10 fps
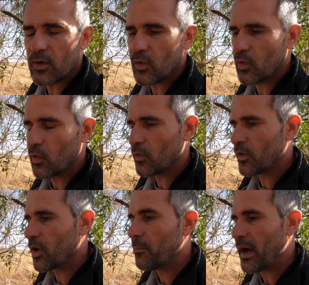or the
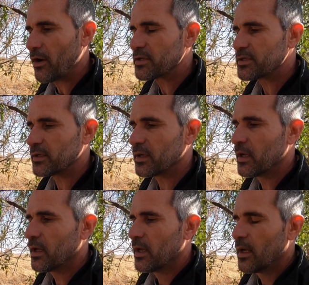comparison
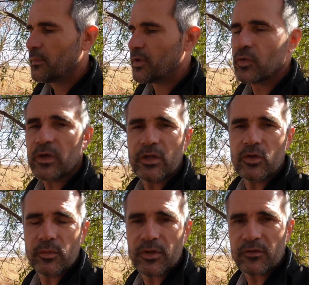between
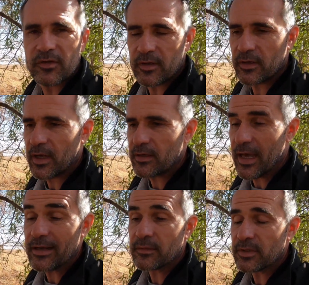humans and
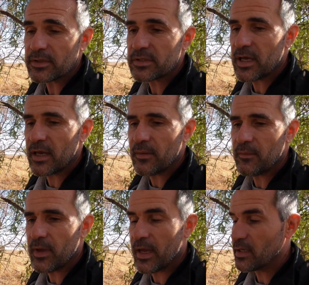animals,
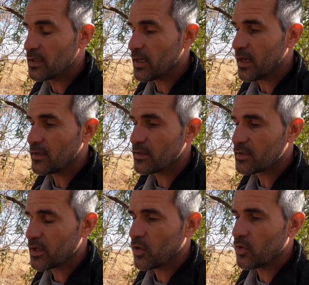and it's
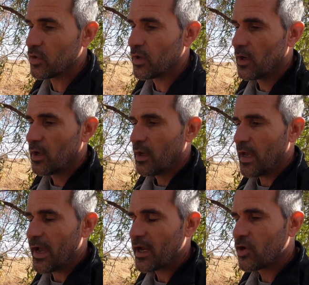so
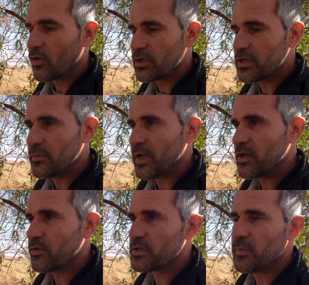accurate in many
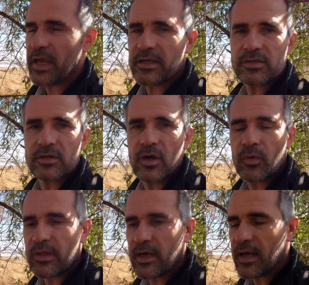respects. You know,
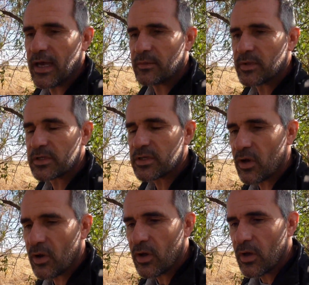when the animals
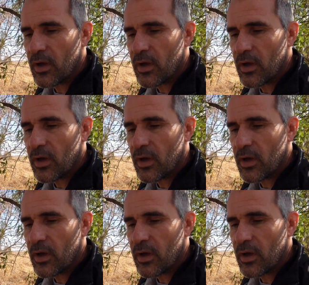are